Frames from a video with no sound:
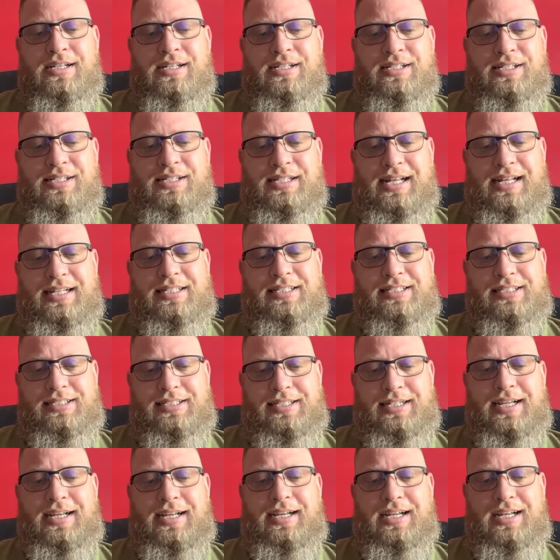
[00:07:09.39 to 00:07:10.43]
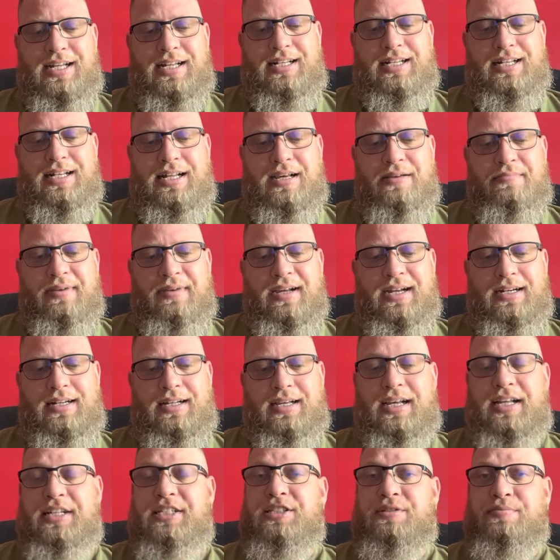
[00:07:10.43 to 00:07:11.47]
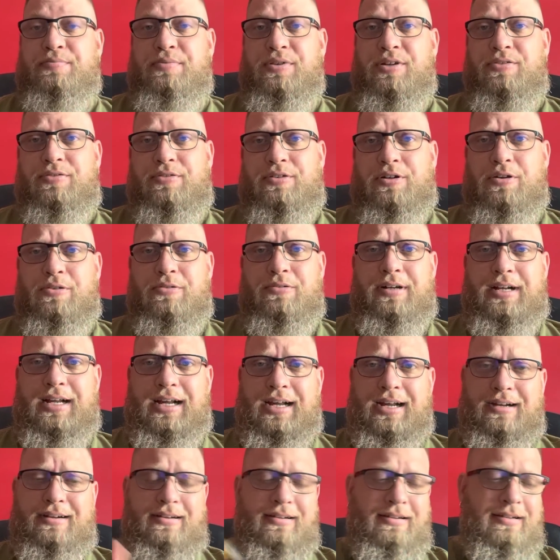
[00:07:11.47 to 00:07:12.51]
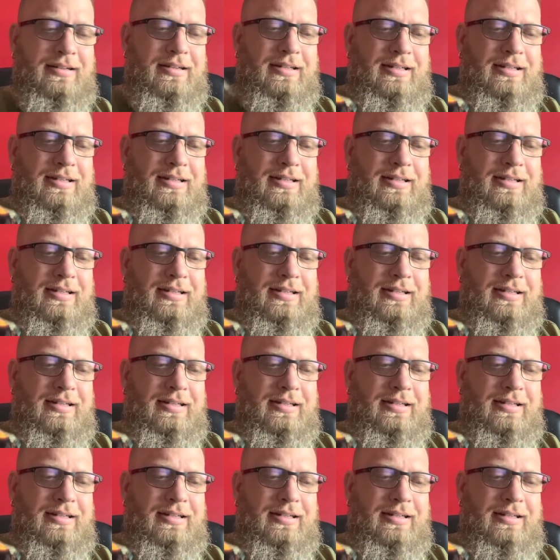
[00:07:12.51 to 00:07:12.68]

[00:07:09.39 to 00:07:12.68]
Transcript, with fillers: Zesty Lemon, and Smooth Cognac.